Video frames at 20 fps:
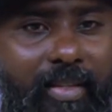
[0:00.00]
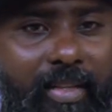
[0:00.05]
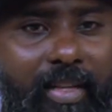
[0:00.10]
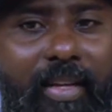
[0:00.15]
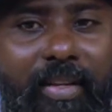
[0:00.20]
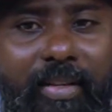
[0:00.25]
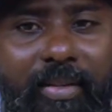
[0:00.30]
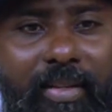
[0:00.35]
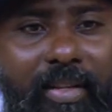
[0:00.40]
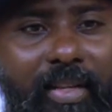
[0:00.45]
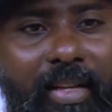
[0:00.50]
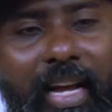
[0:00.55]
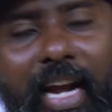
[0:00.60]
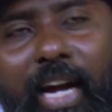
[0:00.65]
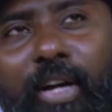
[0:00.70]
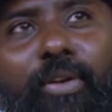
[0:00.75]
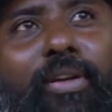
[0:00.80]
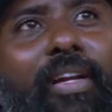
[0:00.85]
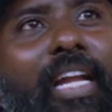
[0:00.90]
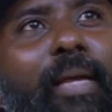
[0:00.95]
I
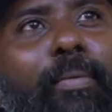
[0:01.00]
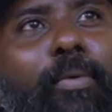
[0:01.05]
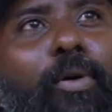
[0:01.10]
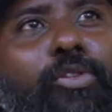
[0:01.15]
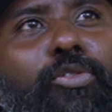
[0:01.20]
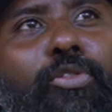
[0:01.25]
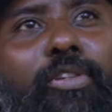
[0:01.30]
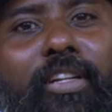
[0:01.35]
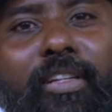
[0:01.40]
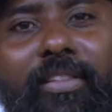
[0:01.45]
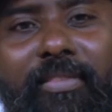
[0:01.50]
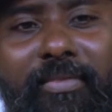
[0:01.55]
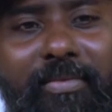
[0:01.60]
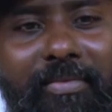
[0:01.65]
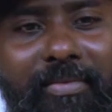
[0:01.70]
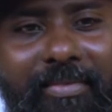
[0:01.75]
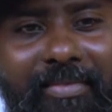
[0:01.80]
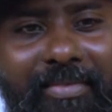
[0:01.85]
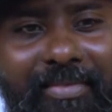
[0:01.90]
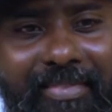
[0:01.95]
don't like my house owner.
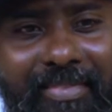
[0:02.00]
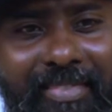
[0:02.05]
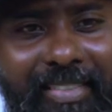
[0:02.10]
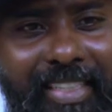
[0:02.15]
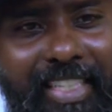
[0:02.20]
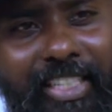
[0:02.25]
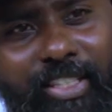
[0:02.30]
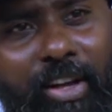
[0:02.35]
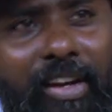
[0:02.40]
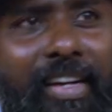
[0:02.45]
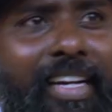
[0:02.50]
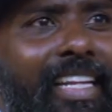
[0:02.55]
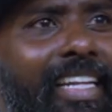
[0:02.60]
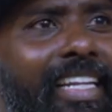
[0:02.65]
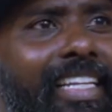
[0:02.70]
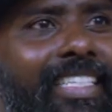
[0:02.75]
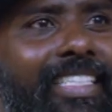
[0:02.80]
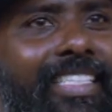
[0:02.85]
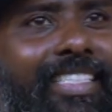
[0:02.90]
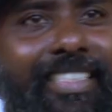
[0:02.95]
He's already
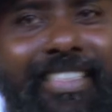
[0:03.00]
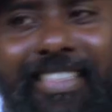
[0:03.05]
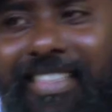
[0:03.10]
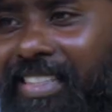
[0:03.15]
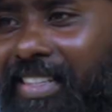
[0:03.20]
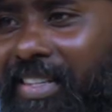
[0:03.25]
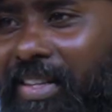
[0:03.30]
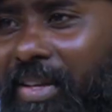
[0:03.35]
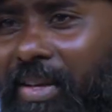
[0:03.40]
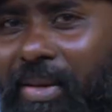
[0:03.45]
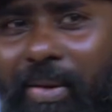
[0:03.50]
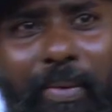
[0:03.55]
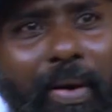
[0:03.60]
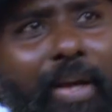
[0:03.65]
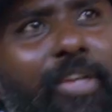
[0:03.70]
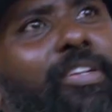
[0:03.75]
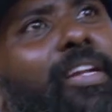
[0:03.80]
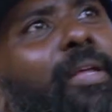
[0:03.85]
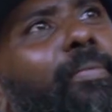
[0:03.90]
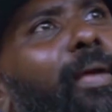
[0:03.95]
rich.
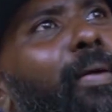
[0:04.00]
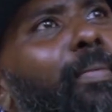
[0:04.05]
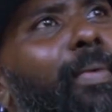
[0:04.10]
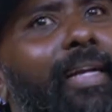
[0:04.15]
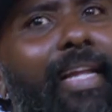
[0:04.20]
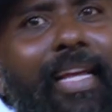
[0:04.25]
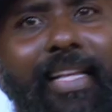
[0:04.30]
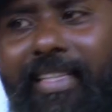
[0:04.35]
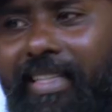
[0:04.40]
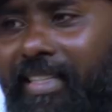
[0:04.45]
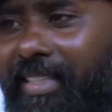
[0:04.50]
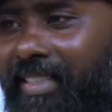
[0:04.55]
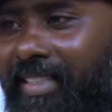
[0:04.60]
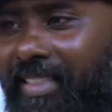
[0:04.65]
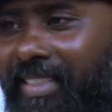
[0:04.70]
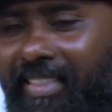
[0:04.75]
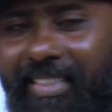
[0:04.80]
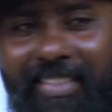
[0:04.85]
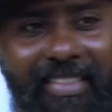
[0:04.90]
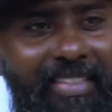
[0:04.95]
Why should I pay my tithe?
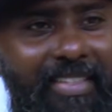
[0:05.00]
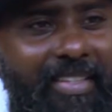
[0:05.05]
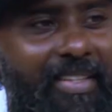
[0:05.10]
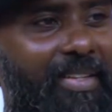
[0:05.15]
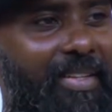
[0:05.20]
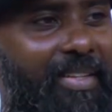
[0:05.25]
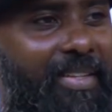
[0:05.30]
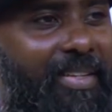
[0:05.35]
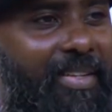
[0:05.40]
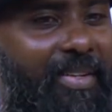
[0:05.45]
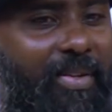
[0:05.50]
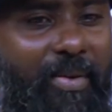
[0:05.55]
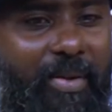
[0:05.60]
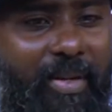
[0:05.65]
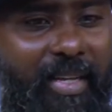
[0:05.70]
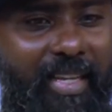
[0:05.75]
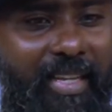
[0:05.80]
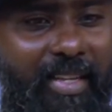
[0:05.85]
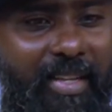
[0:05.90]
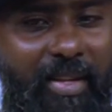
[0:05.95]

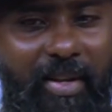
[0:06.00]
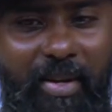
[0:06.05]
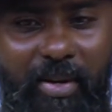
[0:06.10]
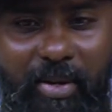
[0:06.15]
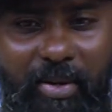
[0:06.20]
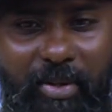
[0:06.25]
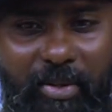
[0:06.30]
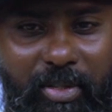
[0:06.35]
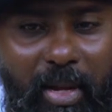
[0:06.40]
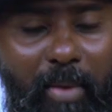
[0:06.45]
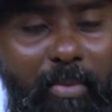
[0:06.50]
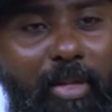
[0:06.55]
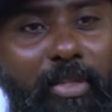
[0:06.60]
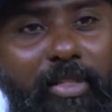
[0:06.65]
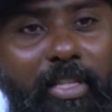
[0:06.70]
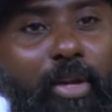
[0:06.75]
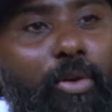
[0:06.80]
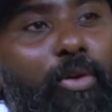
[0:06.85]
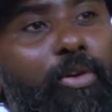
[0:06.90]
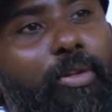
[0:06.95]
Okay.
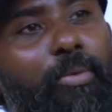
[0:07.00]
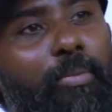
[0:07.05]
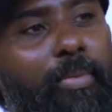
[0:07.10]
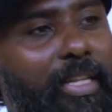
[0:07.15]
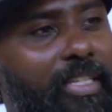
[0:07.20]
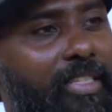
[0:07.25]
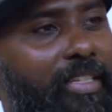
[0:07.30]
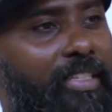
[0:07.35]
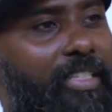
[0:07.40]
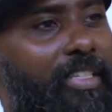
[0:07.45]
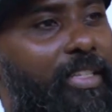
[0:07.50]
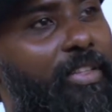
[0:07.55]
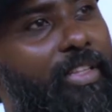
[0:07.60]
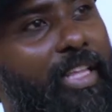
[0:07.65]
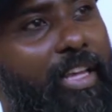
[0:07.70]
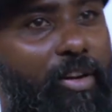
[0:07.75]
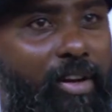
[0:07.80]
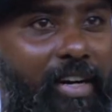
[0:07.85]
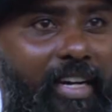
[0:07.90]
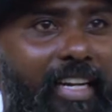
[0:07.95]
Sometimes they go to a big church and say,
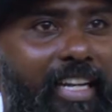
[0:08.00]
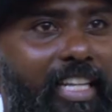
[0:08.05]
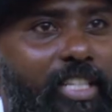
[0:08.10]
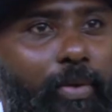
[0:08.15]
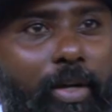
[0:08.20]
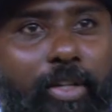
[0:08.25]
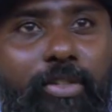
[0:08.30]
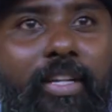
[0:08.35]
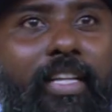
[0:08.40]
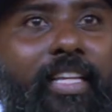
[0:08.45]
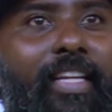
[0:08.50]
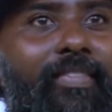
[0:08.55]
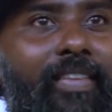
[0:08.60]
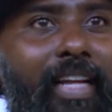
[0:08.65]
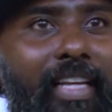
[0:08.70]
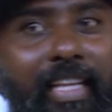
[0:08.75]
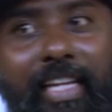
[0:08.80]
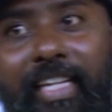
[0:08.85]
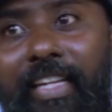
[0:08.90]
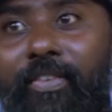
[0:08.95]
they're already rich. Why should I give
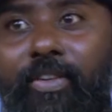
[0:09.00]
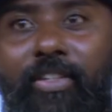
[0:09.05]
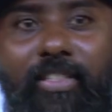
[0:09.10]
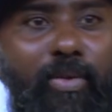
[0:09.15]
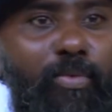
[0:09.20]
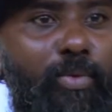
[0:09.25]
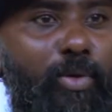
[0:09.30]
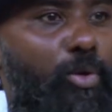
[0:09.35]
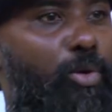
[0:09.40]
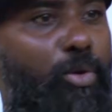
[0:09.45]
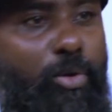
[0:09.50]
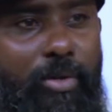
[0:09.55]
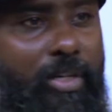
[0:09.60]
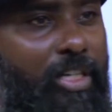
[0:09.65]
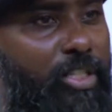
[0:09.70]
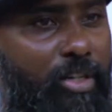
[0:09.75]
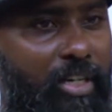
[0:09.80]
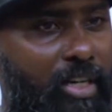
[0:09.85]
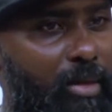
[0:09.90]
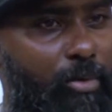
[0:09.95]
tithe? I'll give it to someone. No,
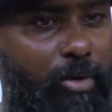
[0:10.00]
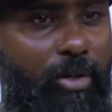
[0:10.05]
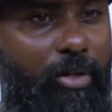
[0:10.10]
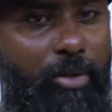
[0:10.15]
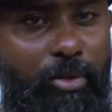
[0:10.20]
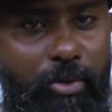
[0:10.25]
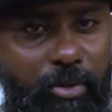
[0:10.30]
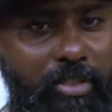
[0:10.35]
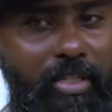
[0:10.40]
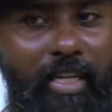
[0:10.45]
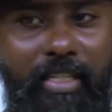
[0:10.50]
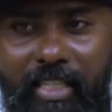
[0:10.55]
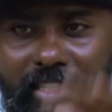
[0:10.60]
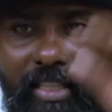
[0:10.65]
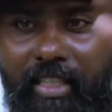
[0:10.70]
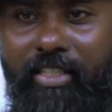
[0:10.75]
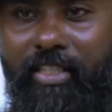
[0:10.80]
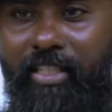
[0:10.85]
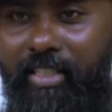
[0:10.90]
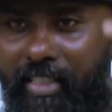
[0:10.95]
it's not about you
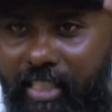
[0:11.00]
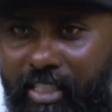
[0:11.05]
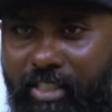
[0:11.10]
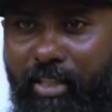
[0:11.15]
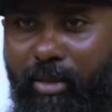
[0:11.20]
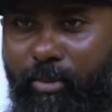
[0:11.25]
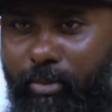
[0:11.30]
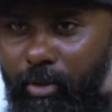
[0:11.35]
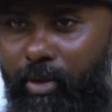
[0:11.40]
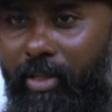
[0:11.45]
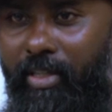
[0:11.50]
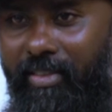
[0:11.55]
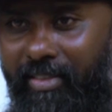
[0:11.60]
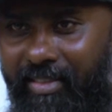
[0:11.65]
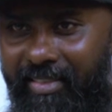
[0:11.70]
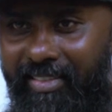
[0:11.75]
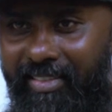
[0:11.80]
judging the church, rich or poor.